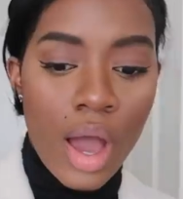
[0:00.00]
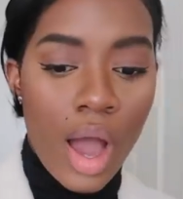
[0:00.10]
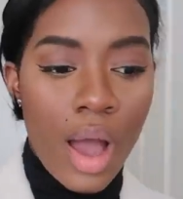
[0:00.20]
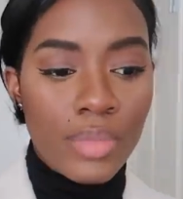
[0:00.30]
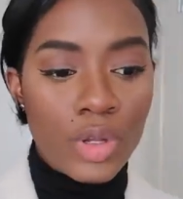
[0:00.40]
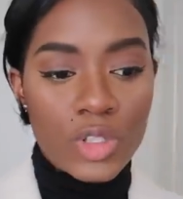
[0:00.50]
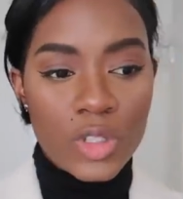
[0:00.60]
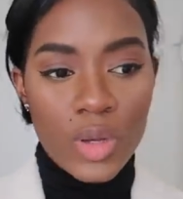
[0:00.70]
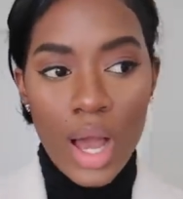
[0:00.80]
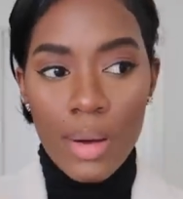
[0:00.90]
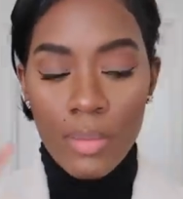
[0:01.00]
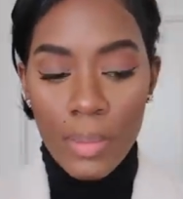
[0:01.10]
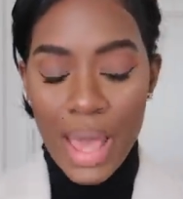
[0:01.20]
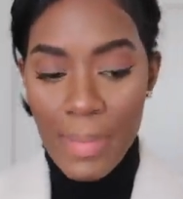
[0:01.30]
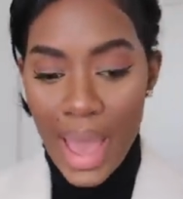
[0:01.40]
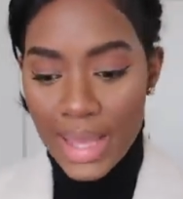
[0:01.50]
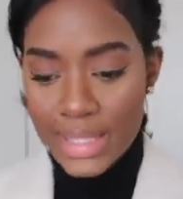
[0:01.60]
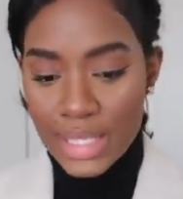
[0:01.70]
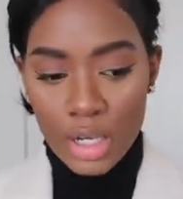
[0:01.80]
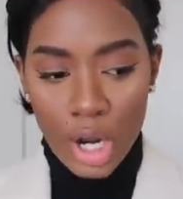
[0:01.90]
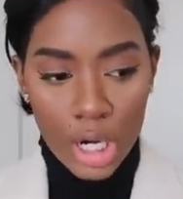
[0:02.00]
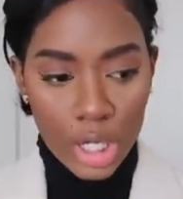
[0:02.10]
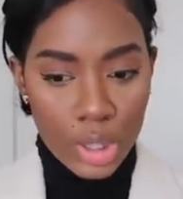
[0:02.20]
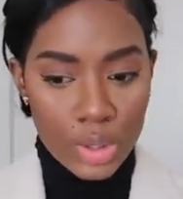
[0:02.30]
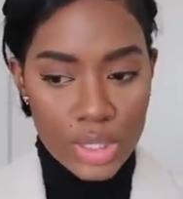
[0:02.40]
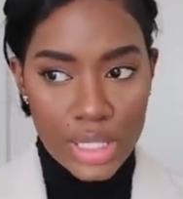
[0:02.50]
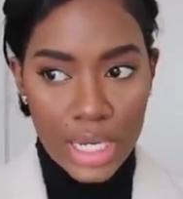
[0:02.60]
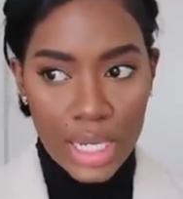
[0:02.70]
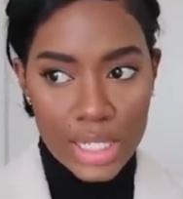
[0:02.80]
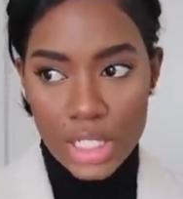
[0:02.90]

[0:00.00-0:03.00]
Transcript: magazine articles in it.